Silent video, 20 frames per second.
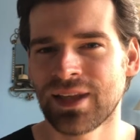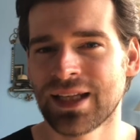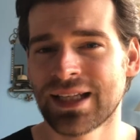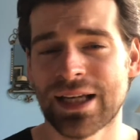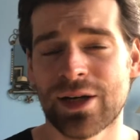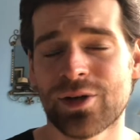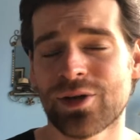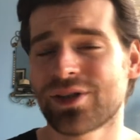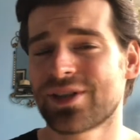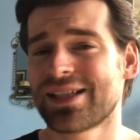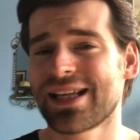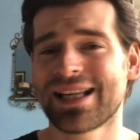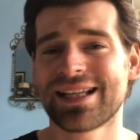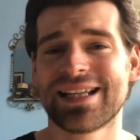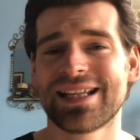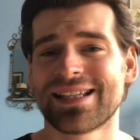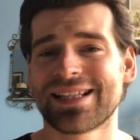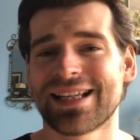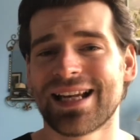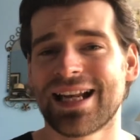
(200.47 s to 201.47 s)
Now, to extend
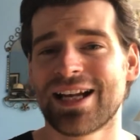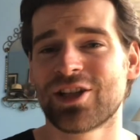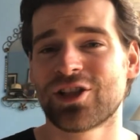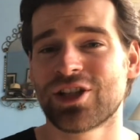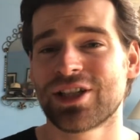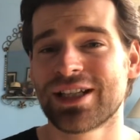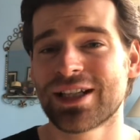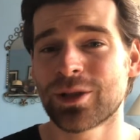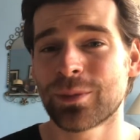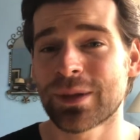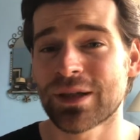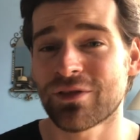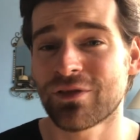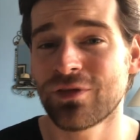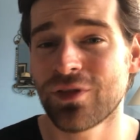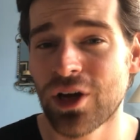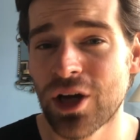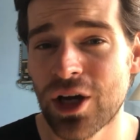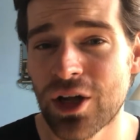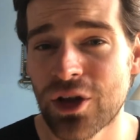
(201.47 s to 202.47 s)
this analogy a little bit
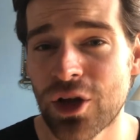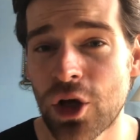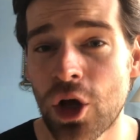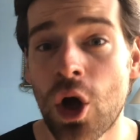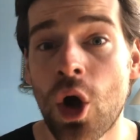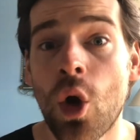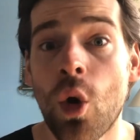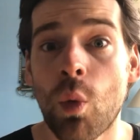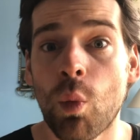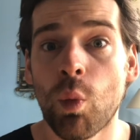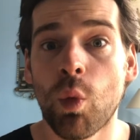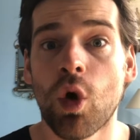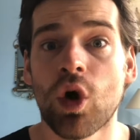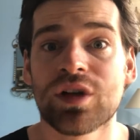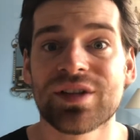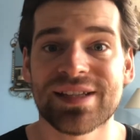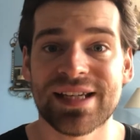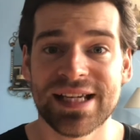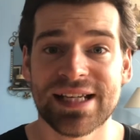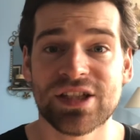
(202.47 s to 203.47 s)
further,
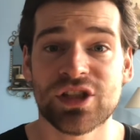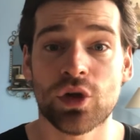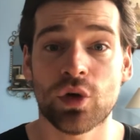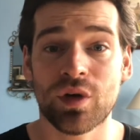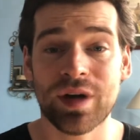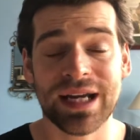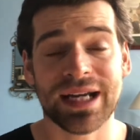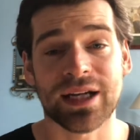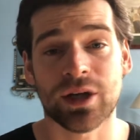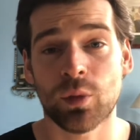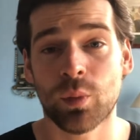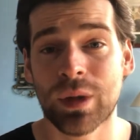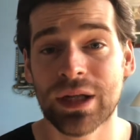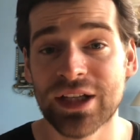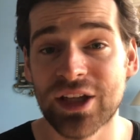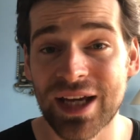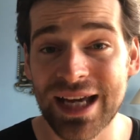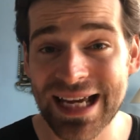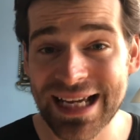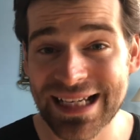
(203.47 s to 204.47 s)
what is your ink? Well,
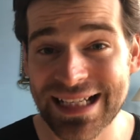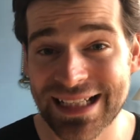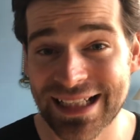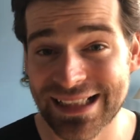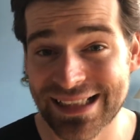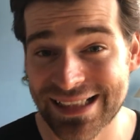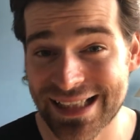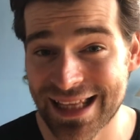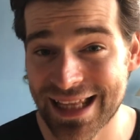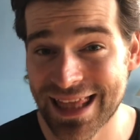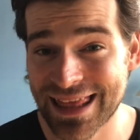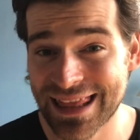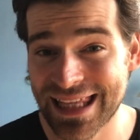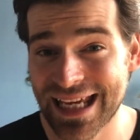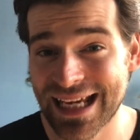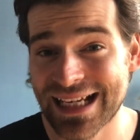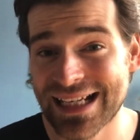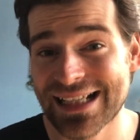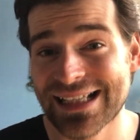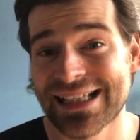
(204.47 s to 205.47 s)
your ink is the
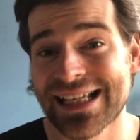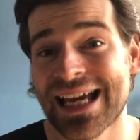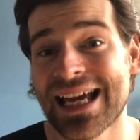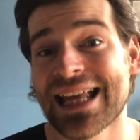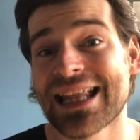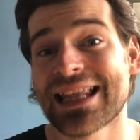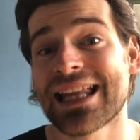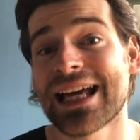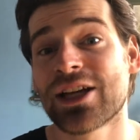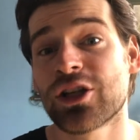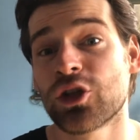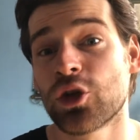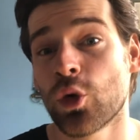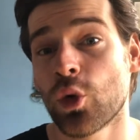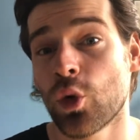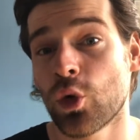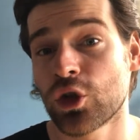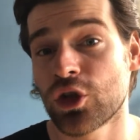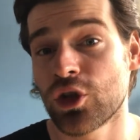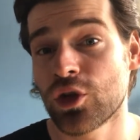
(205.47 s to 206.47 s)
things that
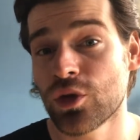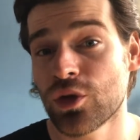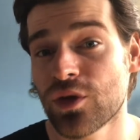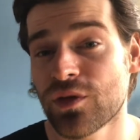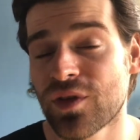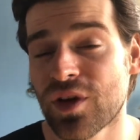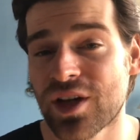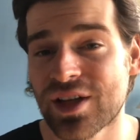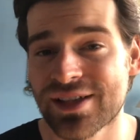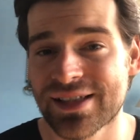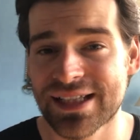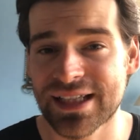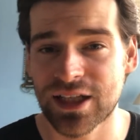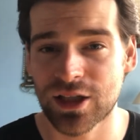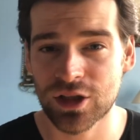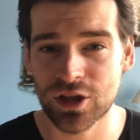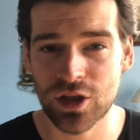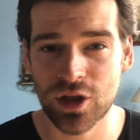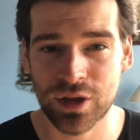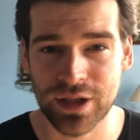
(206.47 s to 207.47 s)
your university are
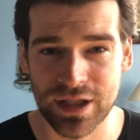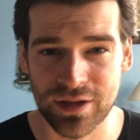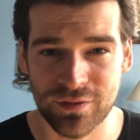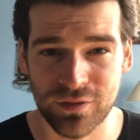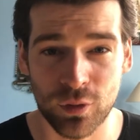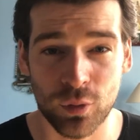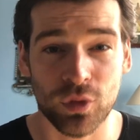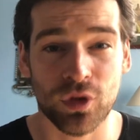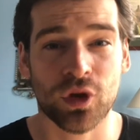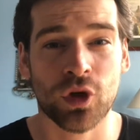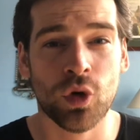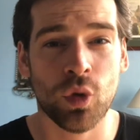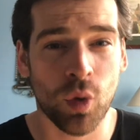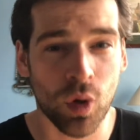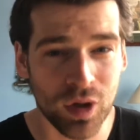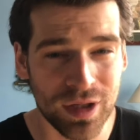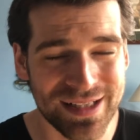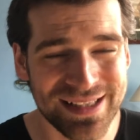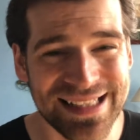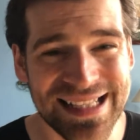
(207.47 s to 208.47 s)
looking for, the
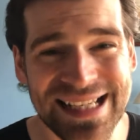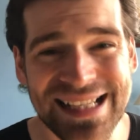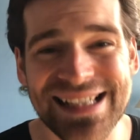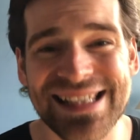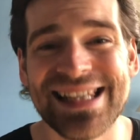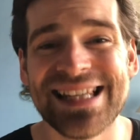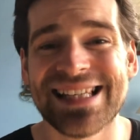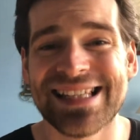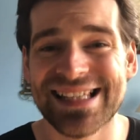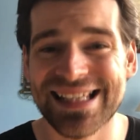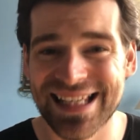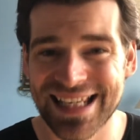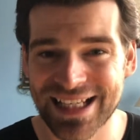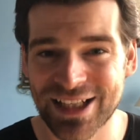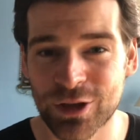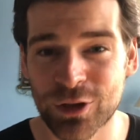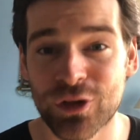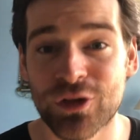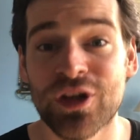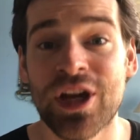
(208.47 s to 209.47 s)
qualities, the
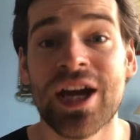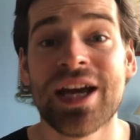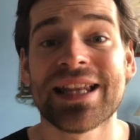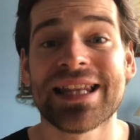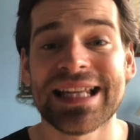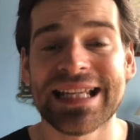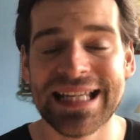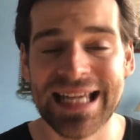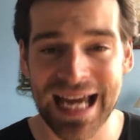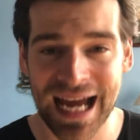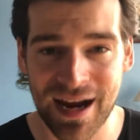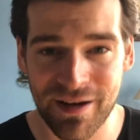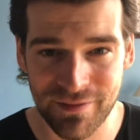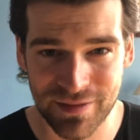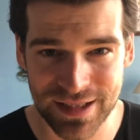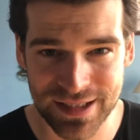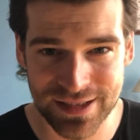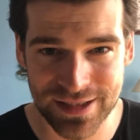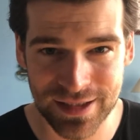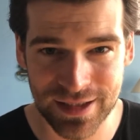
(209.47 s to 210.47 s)
skills, the
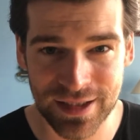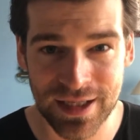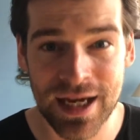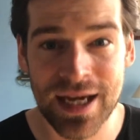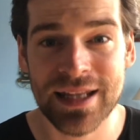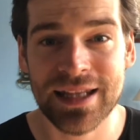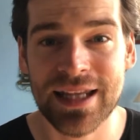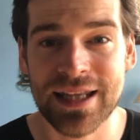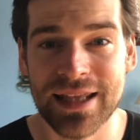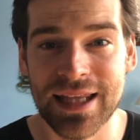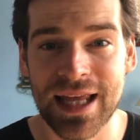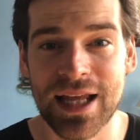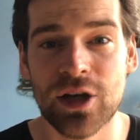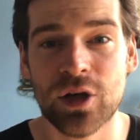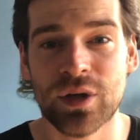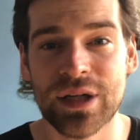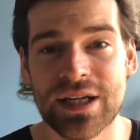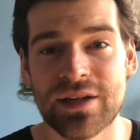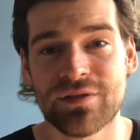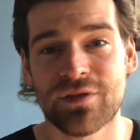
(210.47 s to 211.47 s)
character that they're
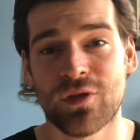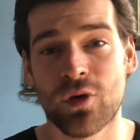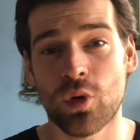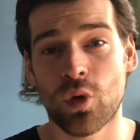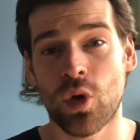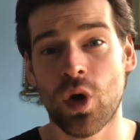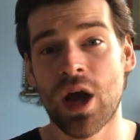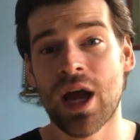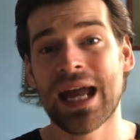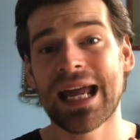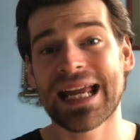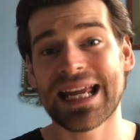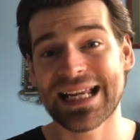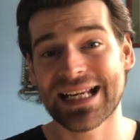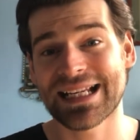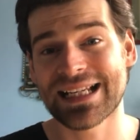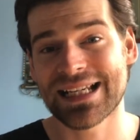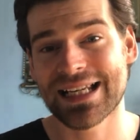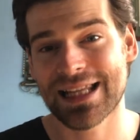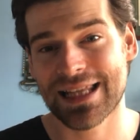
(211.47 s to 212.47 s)
looking for
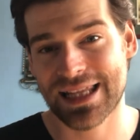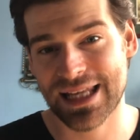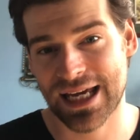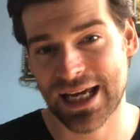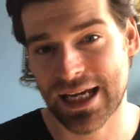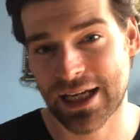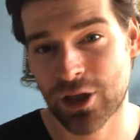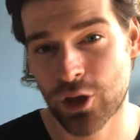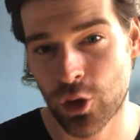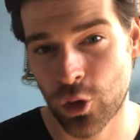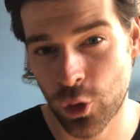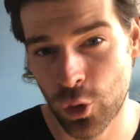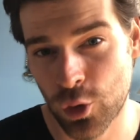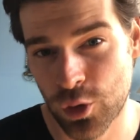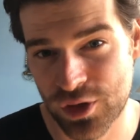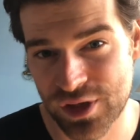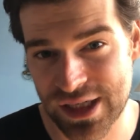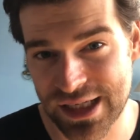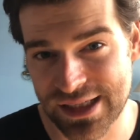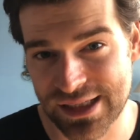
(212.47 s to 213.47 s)
in their
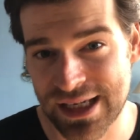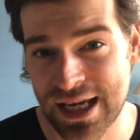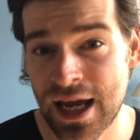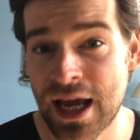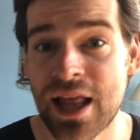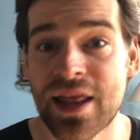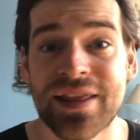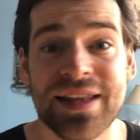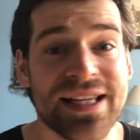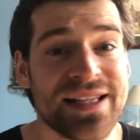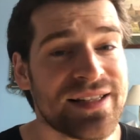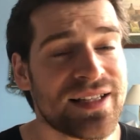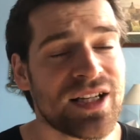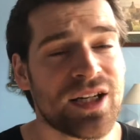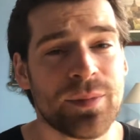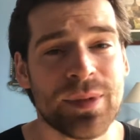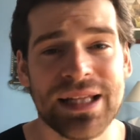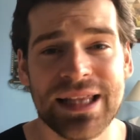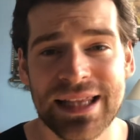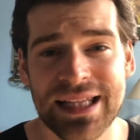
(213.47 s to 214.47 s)
courses. These are
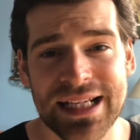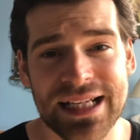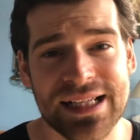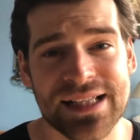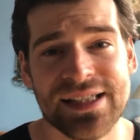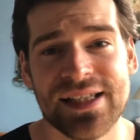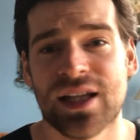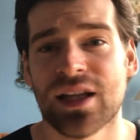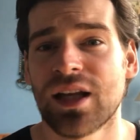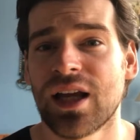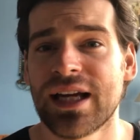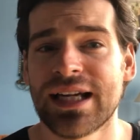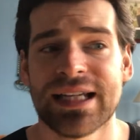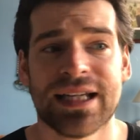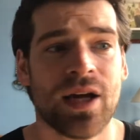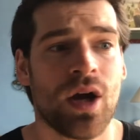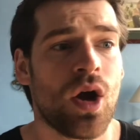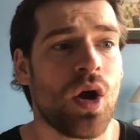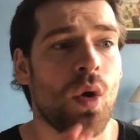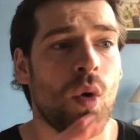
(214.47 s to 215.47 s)
gonna be things
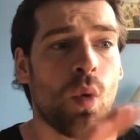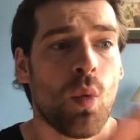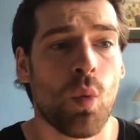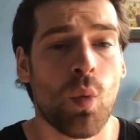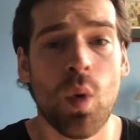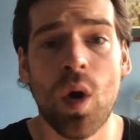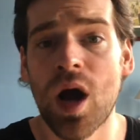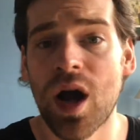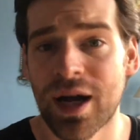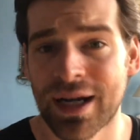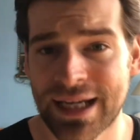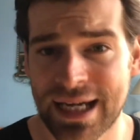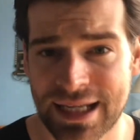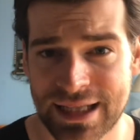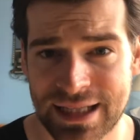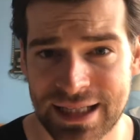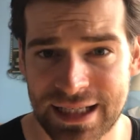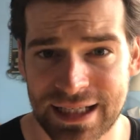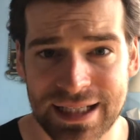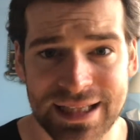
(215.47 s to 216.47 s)
like work
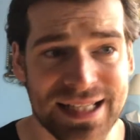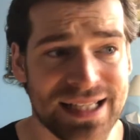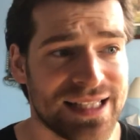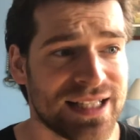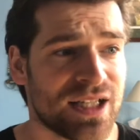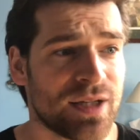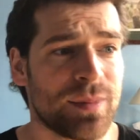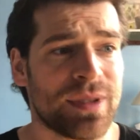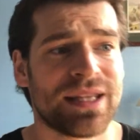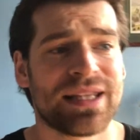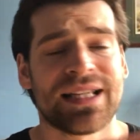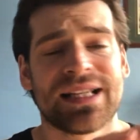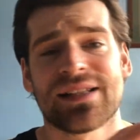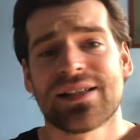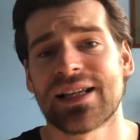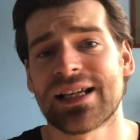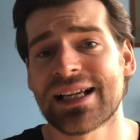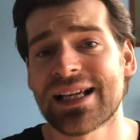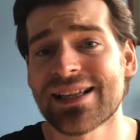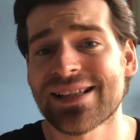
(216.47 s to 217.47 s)
ethic. These are gonna be things
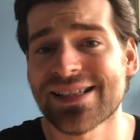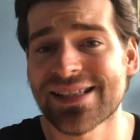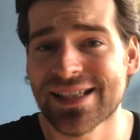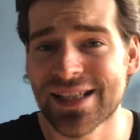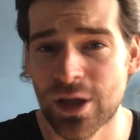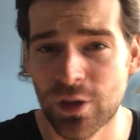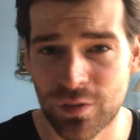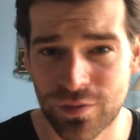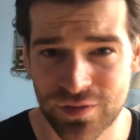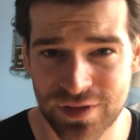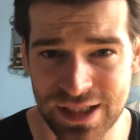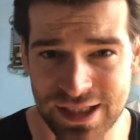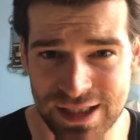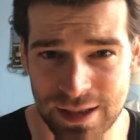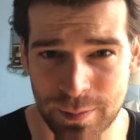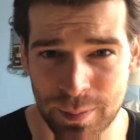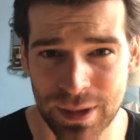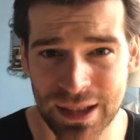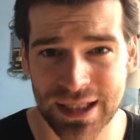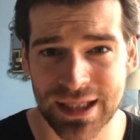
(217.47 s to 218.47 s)
like
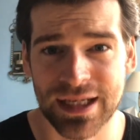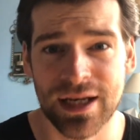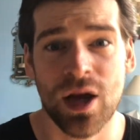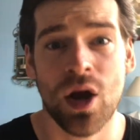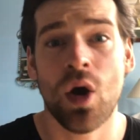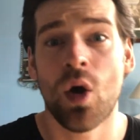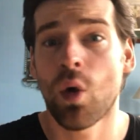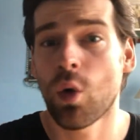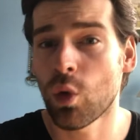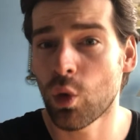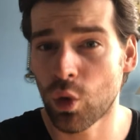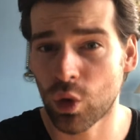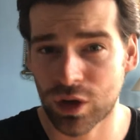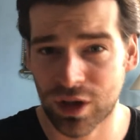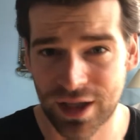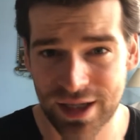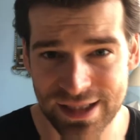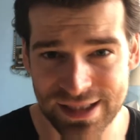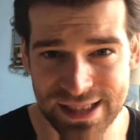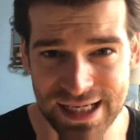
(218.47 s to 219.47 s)
self-discipline,
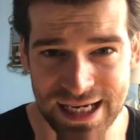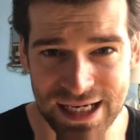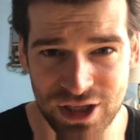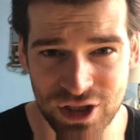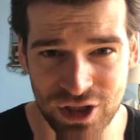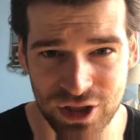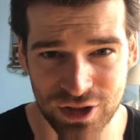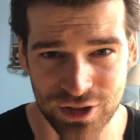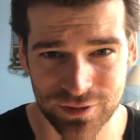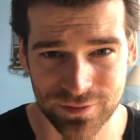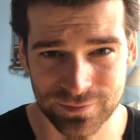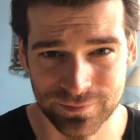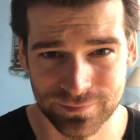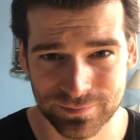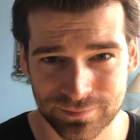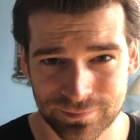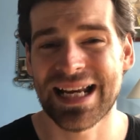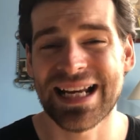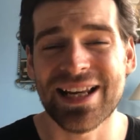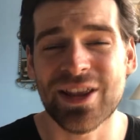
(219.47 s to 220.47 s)
organization,
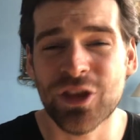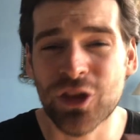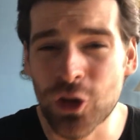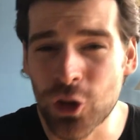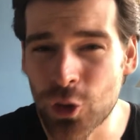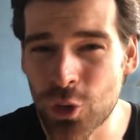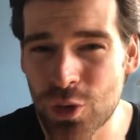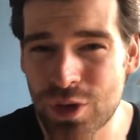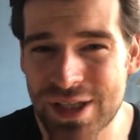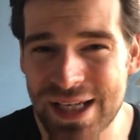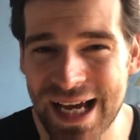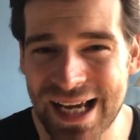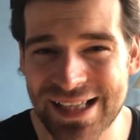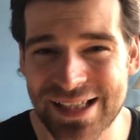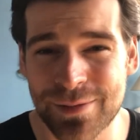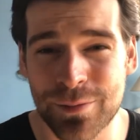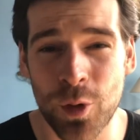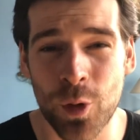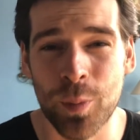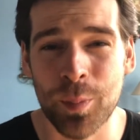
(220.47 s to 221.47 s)

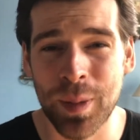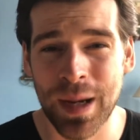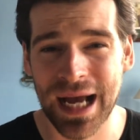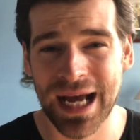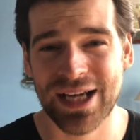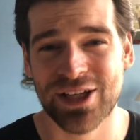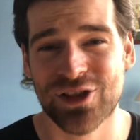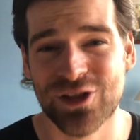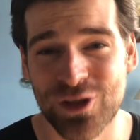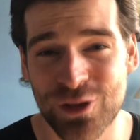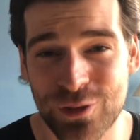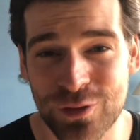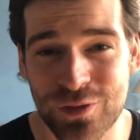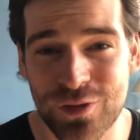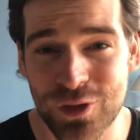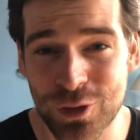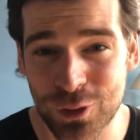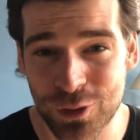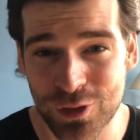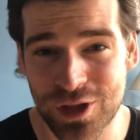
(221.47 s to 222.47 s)
enthusiasm or passion
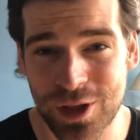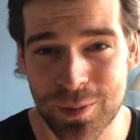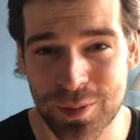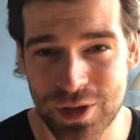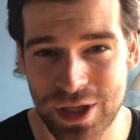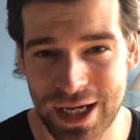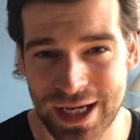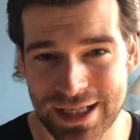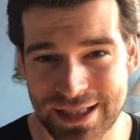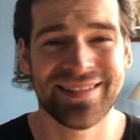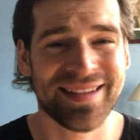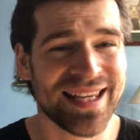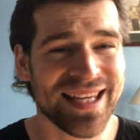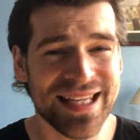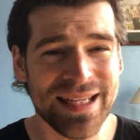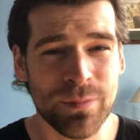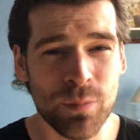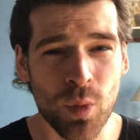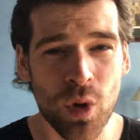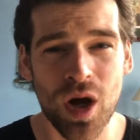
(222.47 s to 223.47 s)
for your subject,
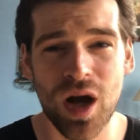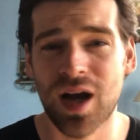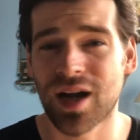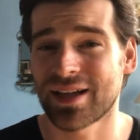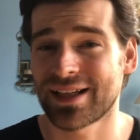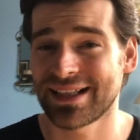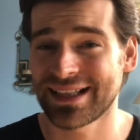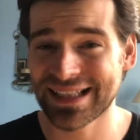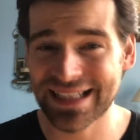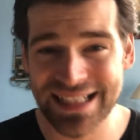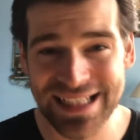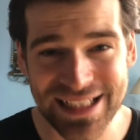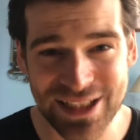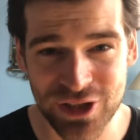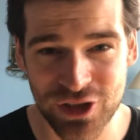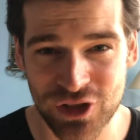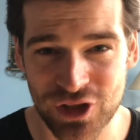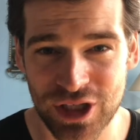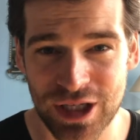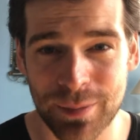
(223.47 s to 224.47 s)
teamwork,
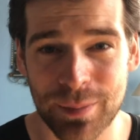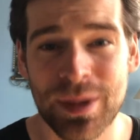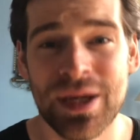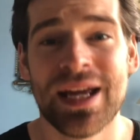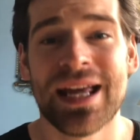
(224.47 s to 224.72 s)
leadership.